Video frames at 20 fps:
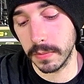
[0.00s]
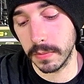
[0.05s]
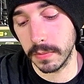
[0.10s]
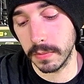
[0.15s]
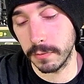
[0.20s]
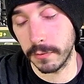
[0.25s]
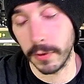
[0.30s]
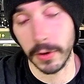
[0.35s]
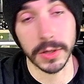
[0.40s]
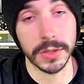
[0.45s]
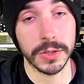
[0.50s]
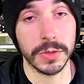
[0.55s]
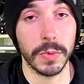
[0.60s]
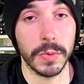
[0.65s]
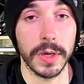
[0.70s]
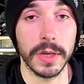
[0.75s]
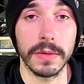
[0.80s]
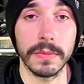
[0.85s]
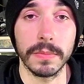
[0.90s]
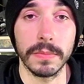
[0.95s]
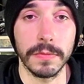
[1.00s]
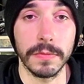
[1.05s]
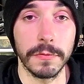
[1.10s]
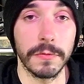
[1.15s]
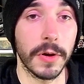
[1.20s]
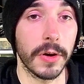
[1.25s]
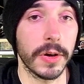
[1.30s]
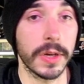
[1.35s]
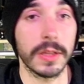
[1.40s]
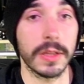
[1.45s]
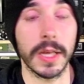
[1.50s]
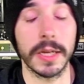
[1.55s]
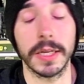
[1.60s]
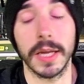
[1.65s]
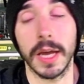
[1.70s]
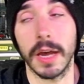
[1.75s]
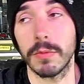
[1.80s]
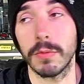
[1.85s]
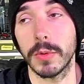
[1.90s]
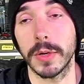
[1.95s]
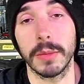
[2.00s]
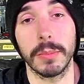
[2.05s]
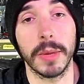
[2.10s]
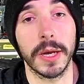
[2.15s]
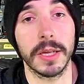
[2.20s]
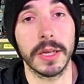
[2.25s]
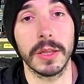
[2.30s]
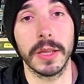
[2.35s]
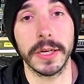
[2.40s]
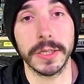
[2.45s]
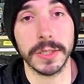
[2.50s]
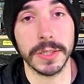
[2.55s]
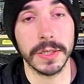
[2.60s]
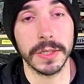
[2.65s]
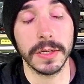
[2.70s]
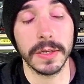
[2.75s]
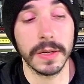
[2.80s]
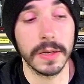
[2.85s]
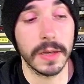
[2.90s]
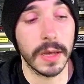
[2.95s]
Very sweet. I'm very glad to have one in my collection.